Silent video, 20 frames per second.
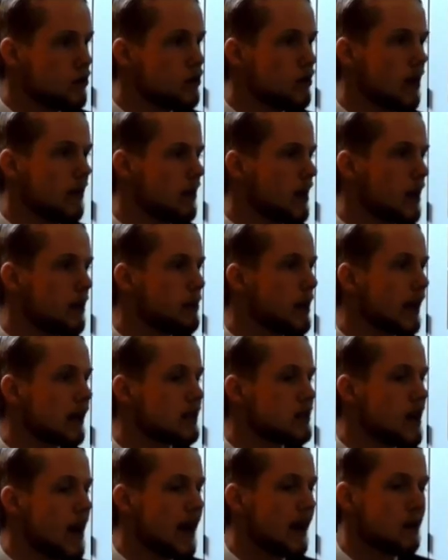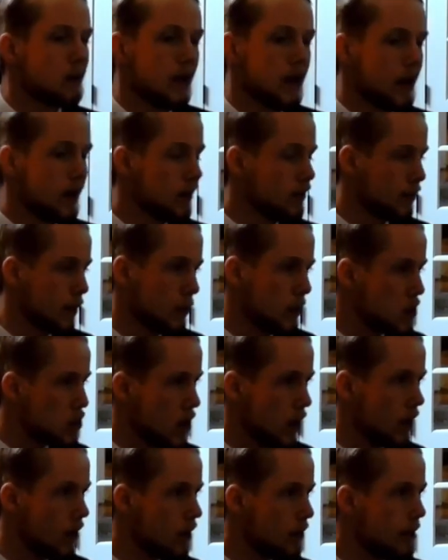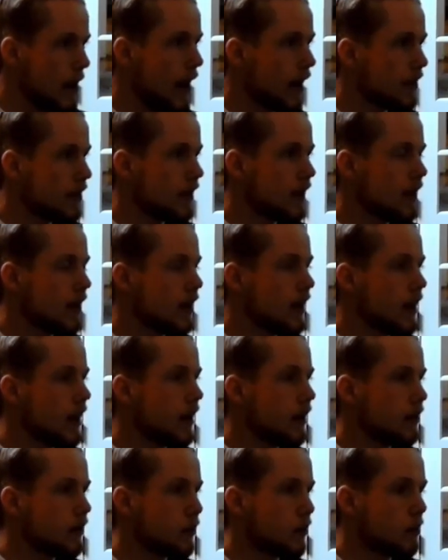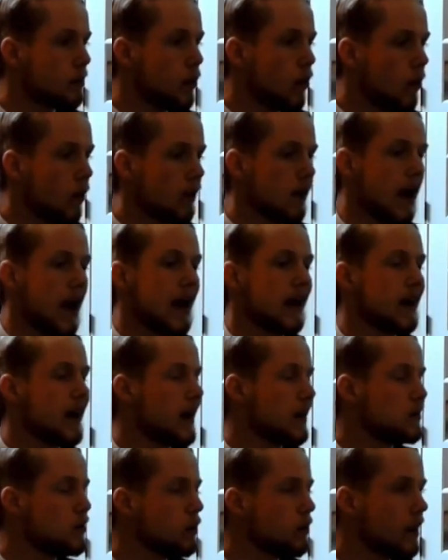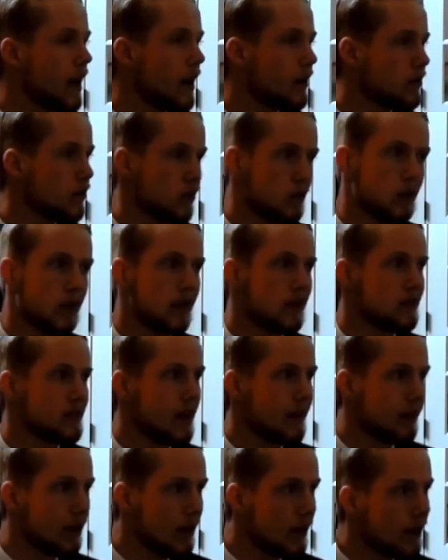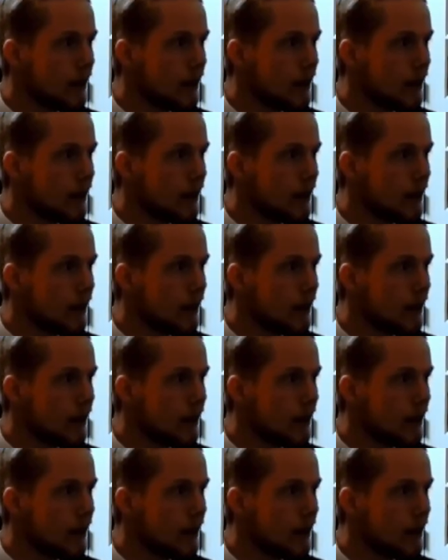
you have any big takeaways from what you heard about the report AI 2027?